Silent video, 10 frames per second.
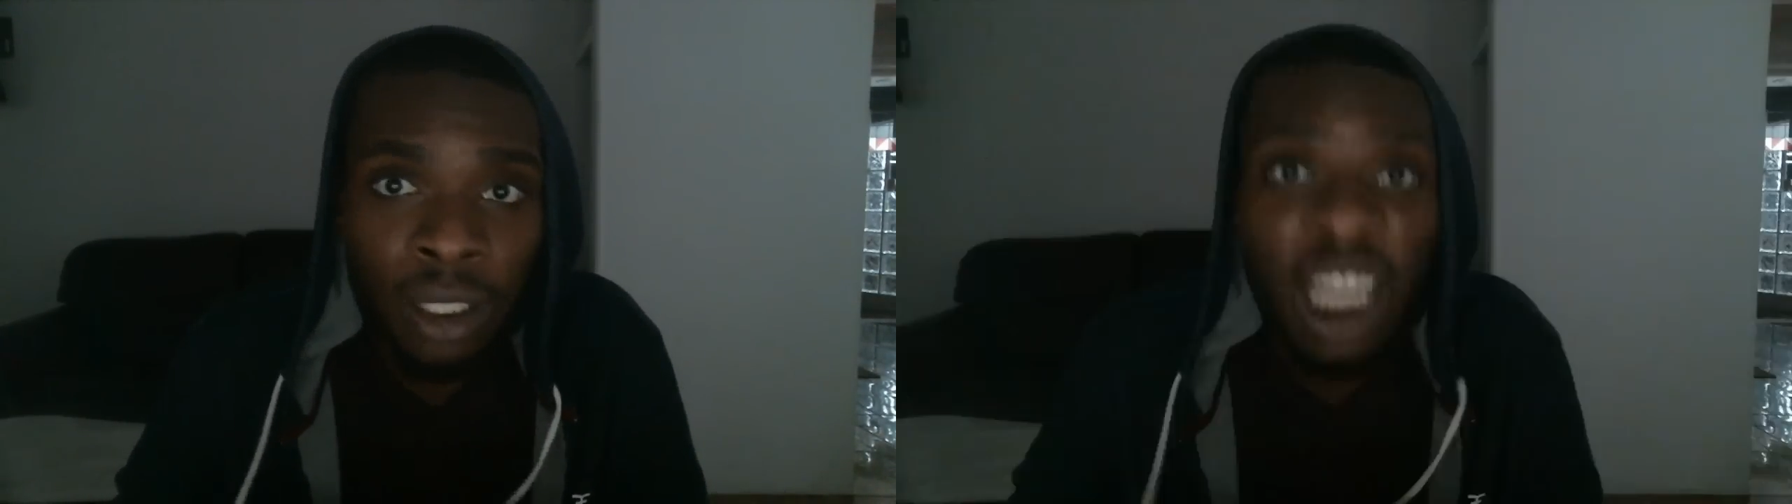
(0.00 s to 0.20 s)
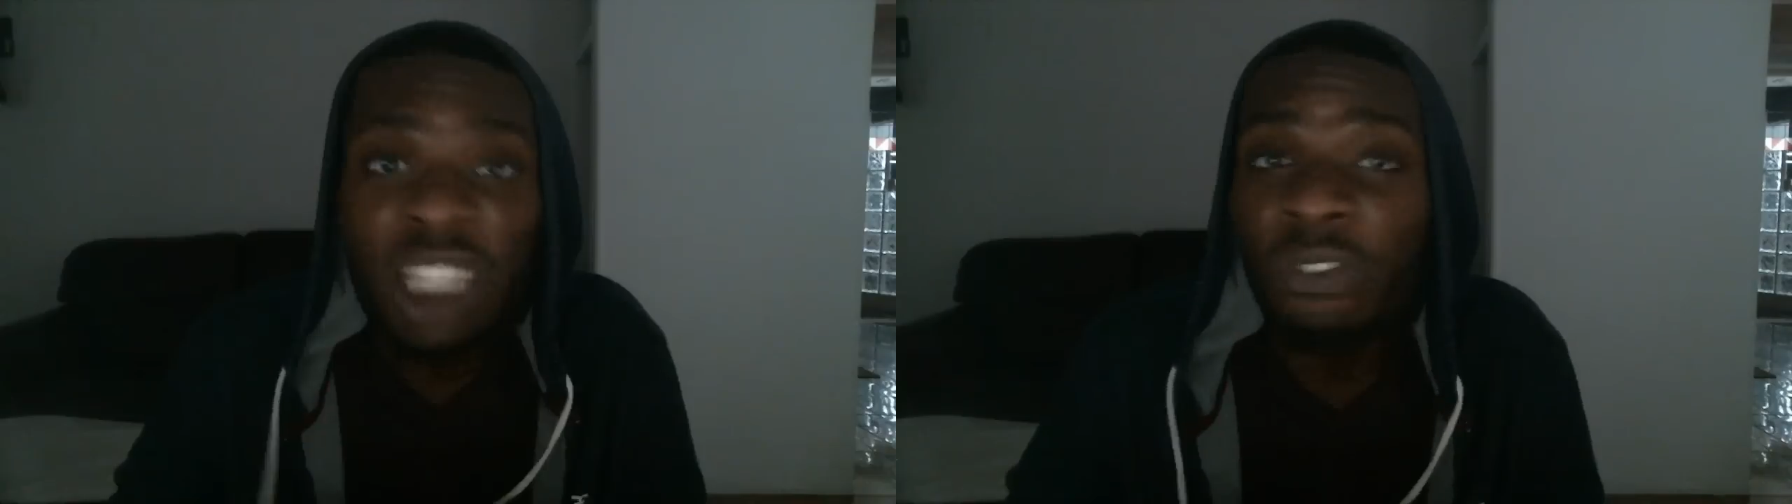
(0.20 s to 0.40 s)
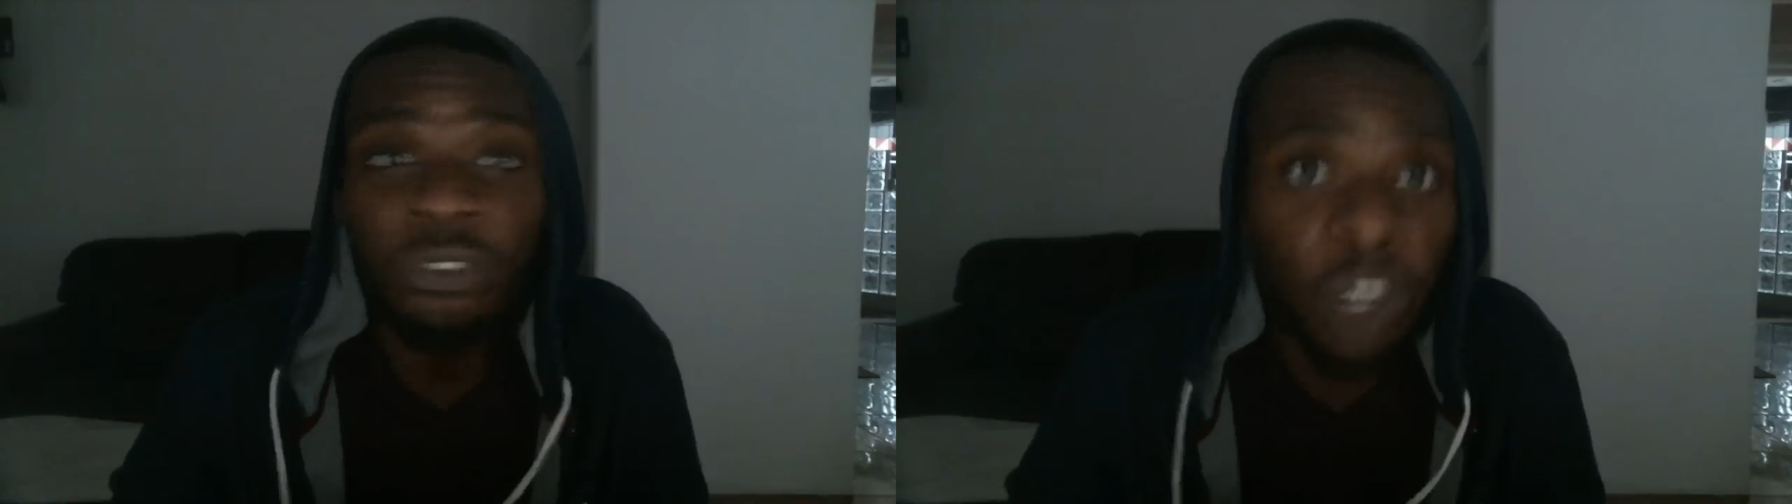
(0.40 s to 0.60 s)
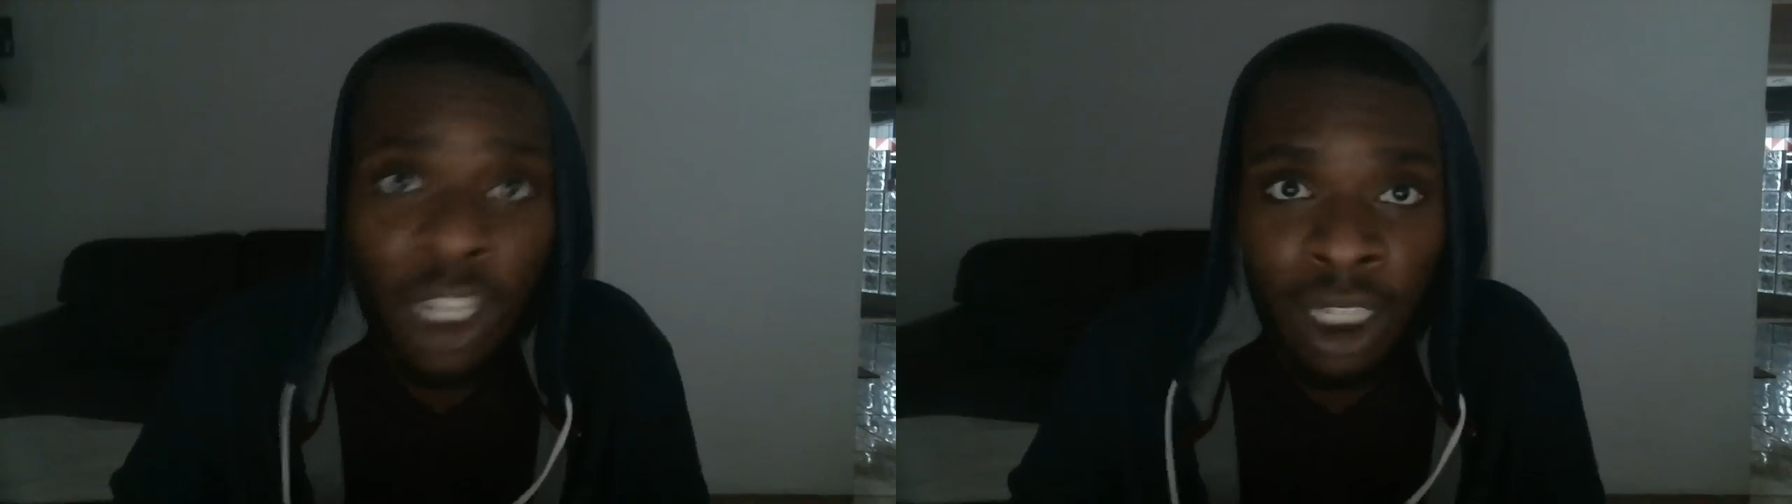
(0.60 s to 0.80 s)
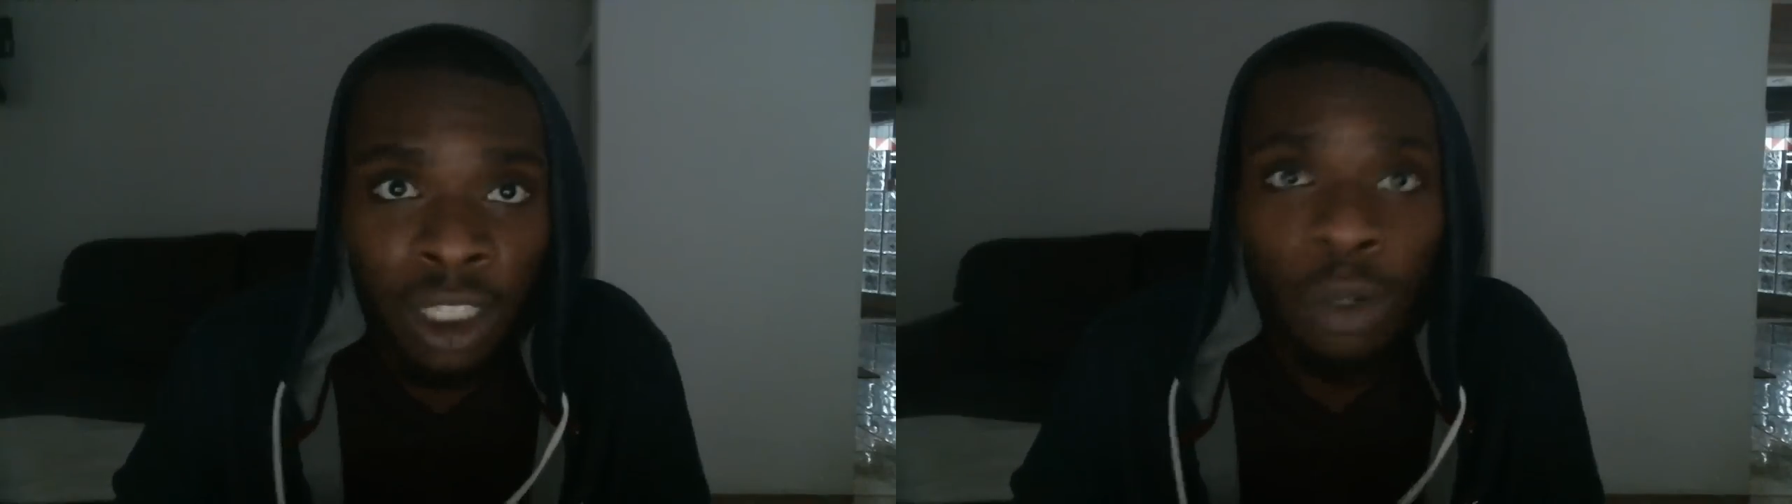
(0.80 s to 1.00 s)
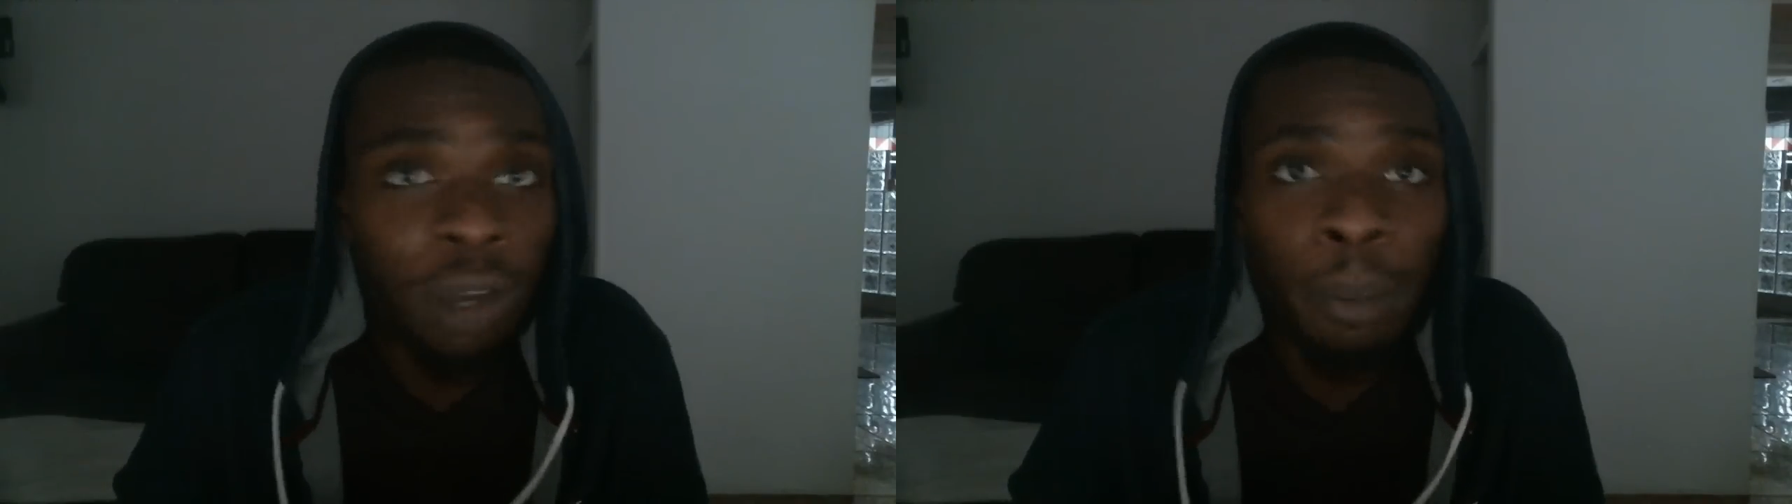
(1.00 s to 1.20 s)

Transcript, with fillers: It's free. You don't have